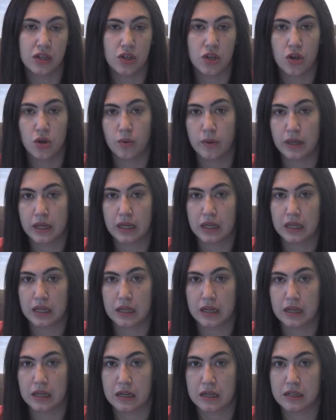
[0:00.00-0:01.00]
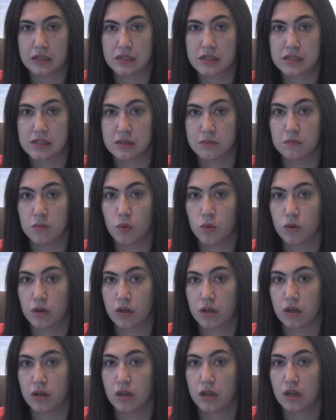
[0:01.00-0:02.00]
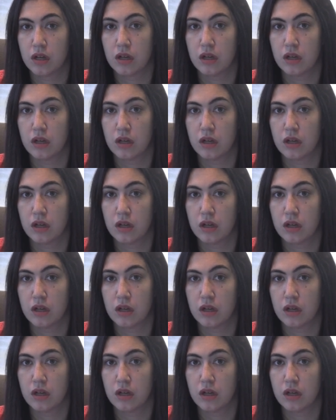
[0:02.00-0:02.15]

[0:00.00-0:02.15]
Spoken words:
going on some more